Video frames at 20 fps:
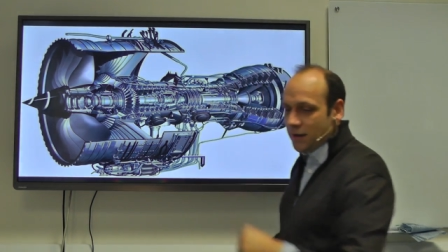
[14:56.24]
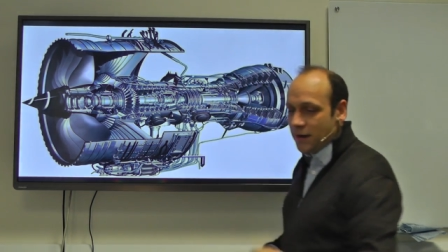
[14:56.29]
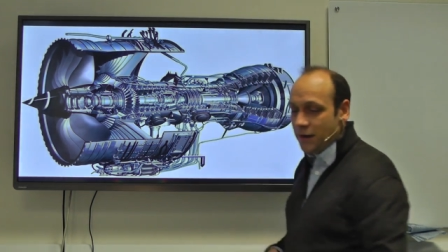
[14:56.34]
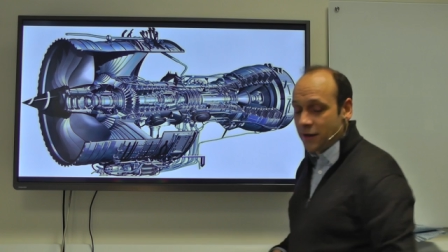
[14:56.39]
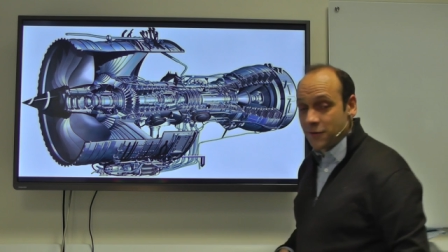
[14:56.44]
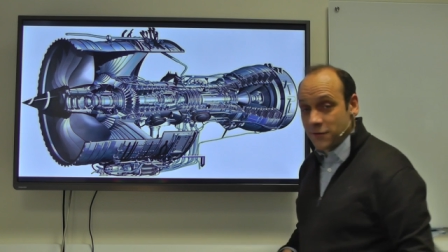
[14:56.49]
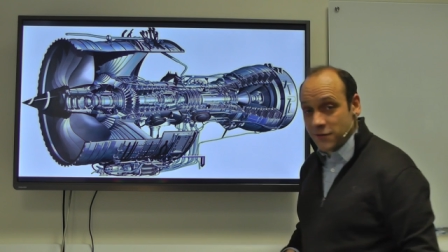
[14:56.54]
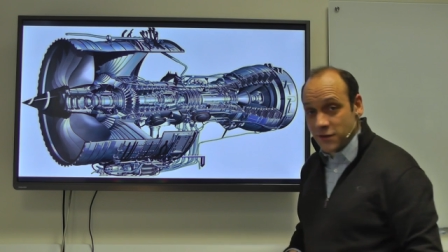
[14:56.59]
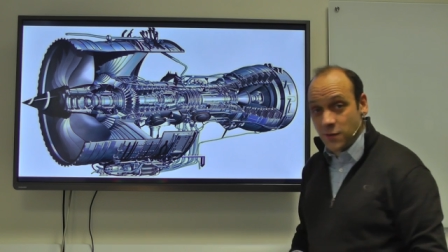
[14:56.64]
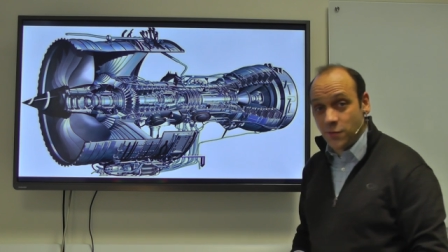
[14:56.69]

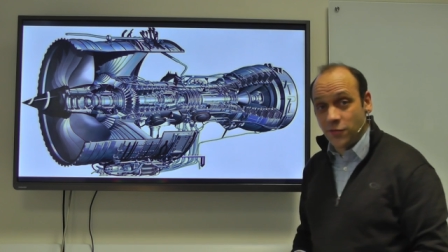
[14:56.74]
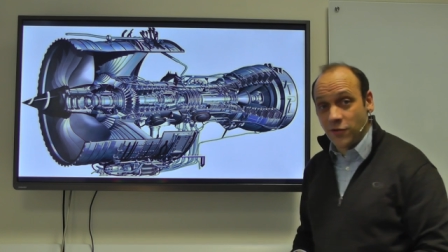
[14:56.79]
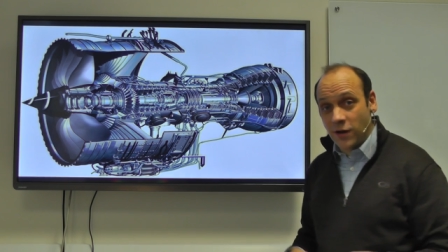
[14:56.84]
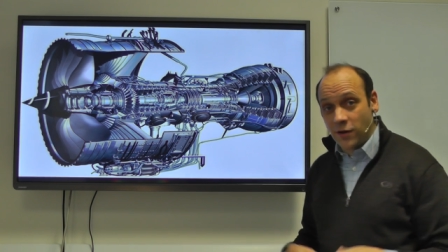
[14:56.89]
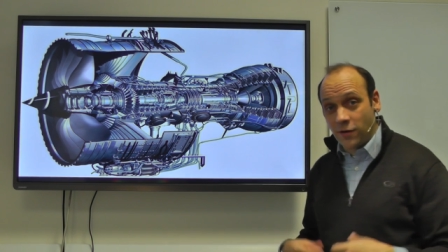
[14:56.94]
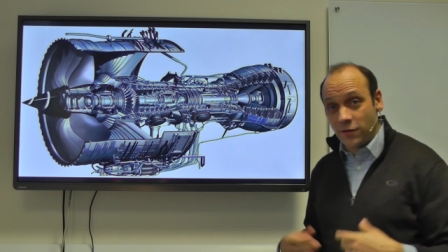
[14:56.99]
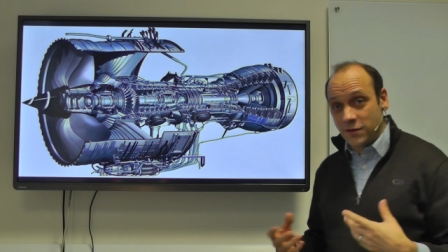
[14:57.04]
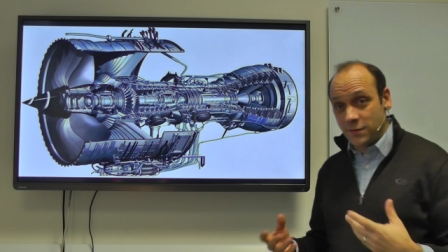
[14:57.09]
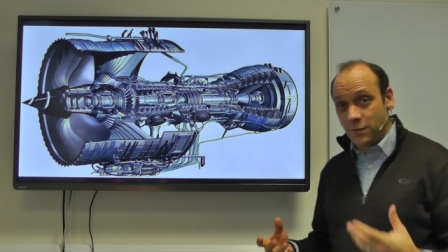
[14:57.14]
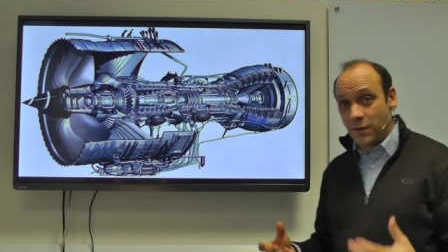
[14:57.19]
nickel
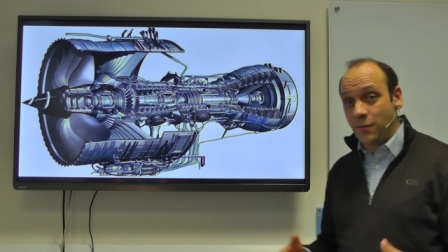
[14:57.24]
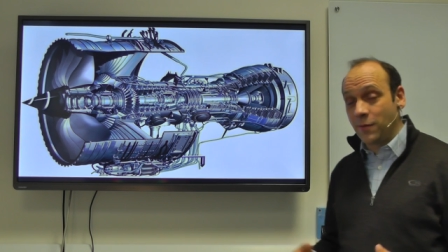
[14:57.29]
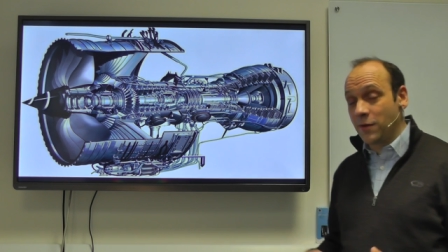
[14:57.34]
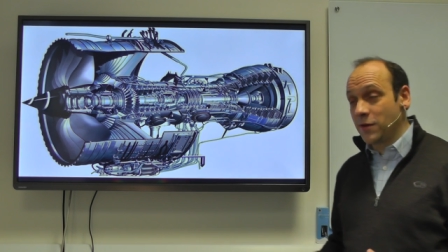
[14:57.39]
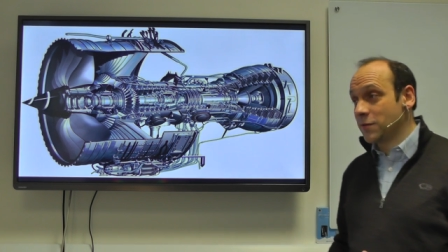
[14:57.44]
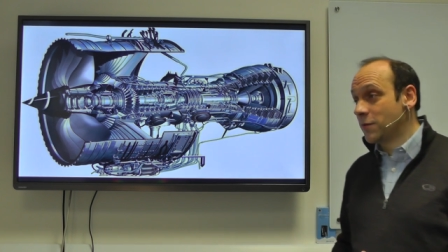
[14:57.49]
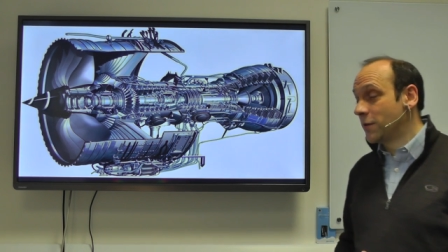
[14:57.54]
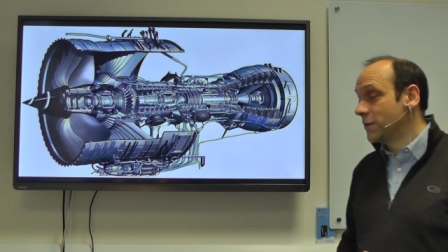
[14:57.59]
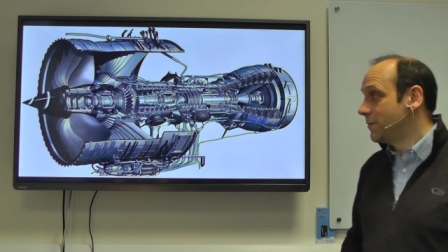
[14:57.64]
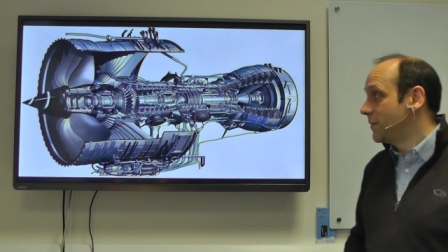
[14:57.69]
superalloys when we,
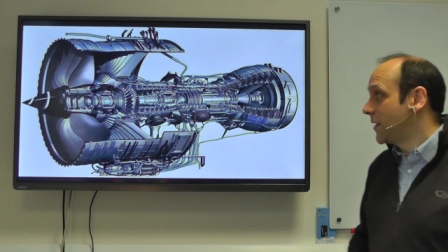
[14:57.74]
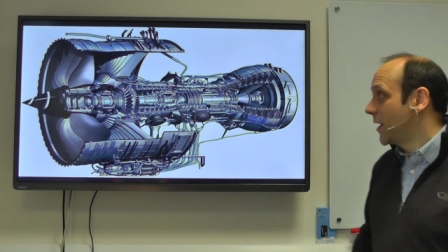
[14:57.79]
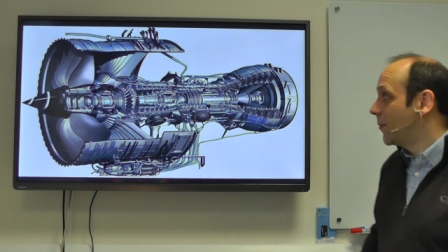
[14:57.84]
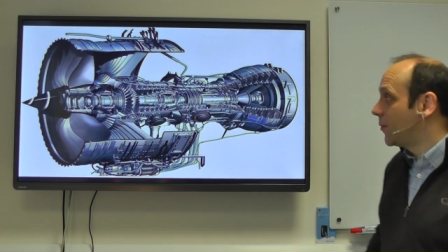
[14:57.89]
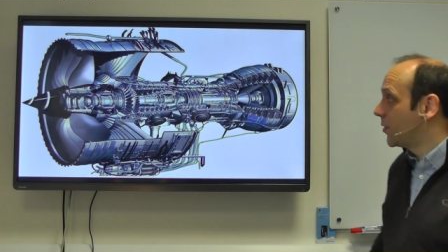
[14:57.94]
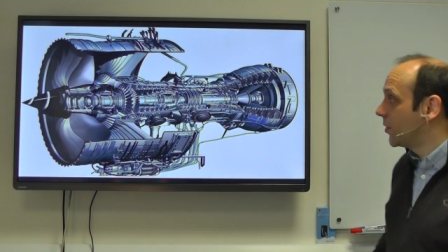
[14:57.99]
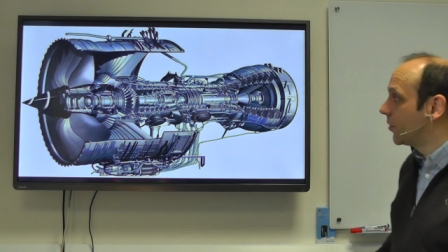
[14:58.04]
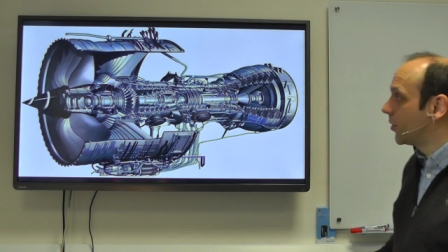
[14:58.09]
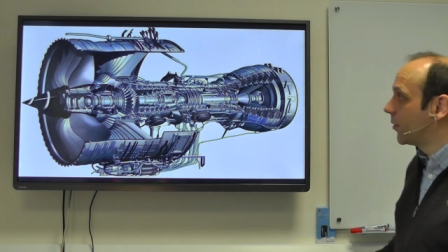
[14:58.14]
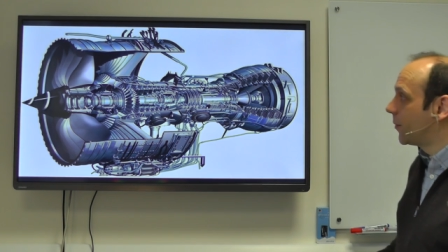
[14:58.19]
once we get
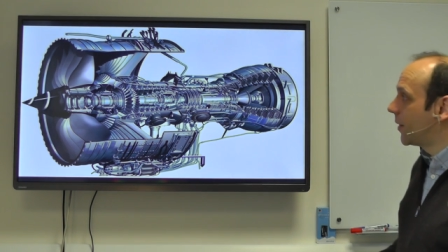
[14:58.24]
beyond